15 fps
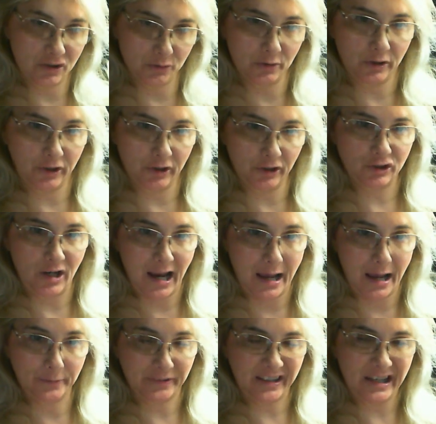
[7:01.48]
do a good
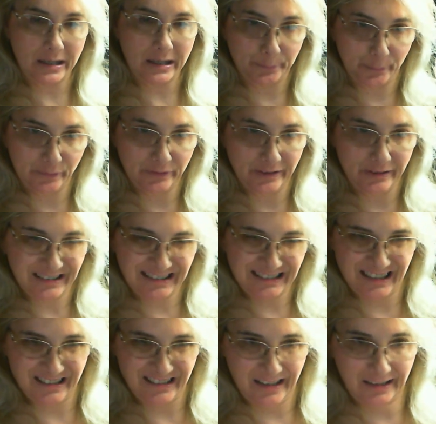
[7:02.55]
job of keeping this
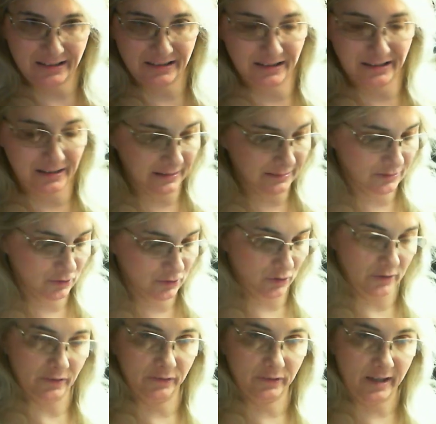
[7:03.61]
connected to
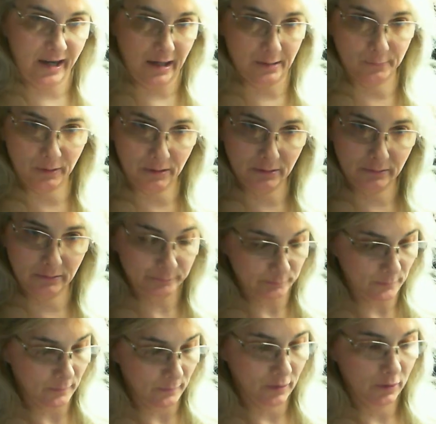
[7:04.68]
the camera
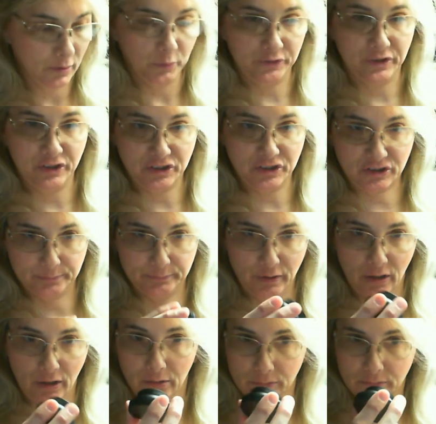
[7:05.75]
with this,
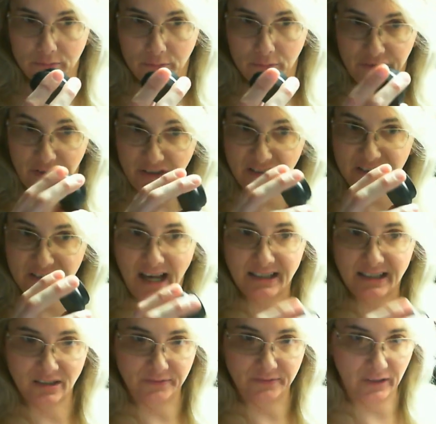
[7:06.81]
you know, with this
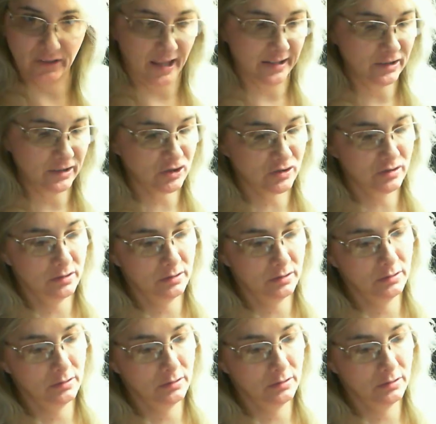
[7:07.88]
size of lens.